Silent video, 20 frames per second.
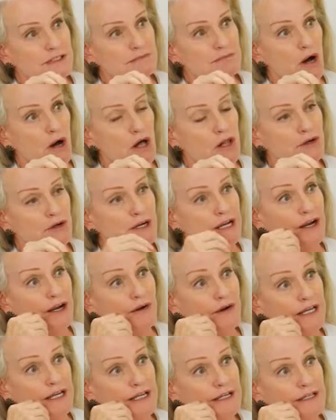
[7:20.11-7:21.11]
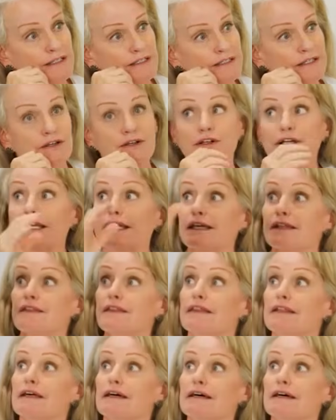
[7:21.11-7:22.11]
smaller areas that are
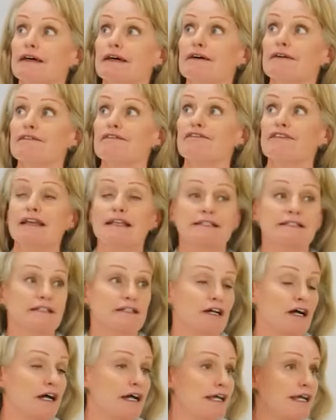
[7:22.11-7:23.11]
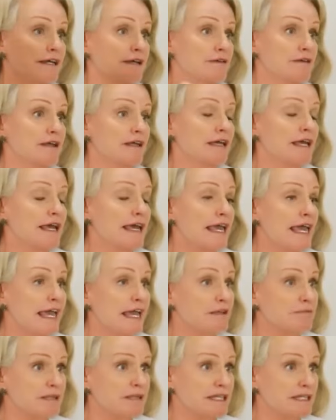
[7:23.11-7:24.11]
in the face and eye
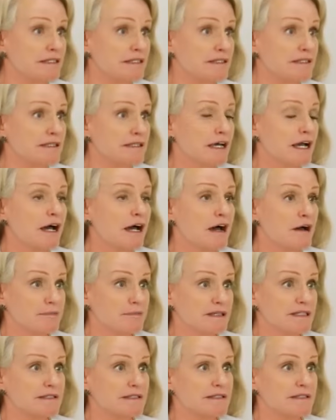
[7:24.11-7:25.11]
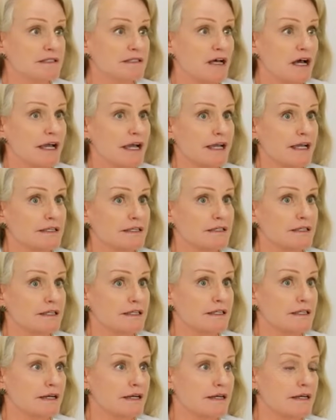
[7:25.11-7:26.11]
handpiece up inside
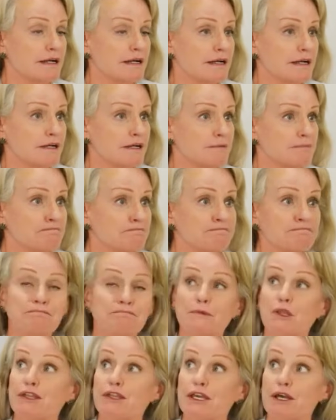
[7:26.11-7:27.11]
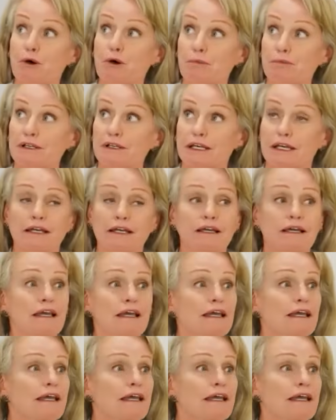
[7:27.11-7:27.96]
the opening,